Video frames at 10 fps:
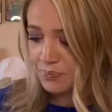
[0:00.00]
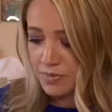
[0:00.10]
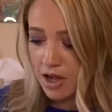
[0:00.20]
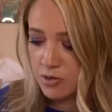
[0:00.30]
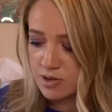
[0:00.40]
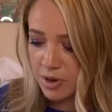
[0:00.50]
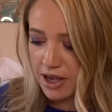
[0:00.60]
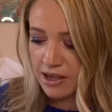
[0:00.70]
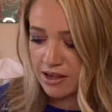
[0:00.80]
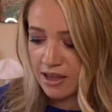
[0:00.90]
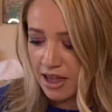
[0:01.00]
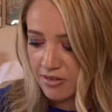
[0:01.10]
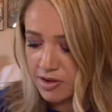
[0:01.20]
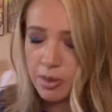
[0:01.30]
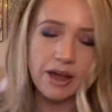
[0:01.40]
I was buying
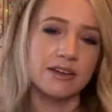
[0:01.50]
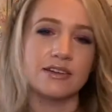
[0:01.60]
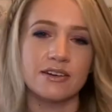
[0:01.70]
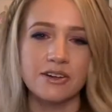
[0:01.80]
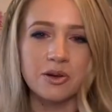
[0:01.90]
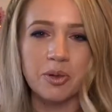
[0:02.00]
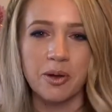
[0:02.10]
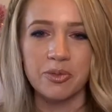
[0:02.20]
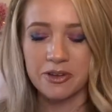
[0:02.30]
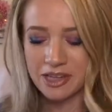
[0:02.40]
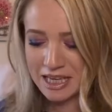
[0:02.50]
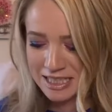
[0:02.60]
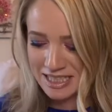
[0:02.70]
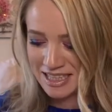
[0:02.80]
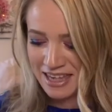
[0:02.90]
every palette that Colourpop released.